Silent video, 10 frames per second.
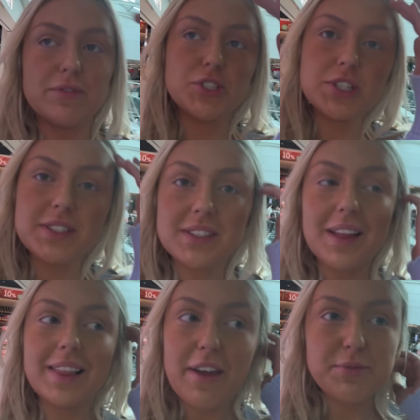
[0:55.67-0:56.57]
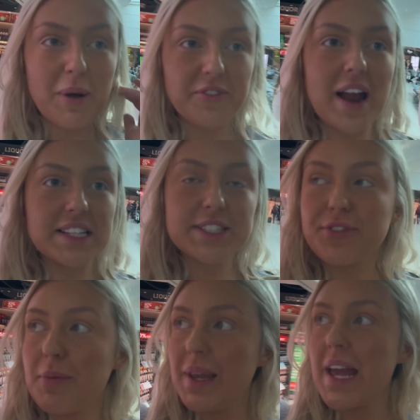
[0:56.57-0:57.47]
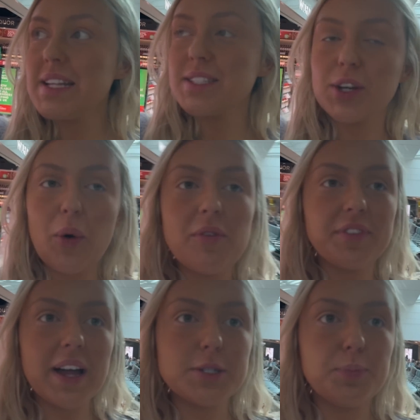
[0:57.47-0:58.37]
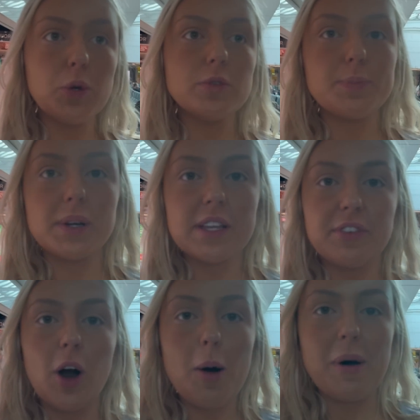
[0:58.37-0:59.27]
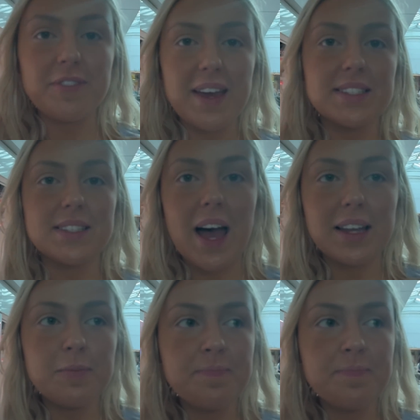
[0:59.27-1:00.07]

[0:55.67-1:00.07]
Just left my friends for a minute to go and find a boots because I forgot my face tan.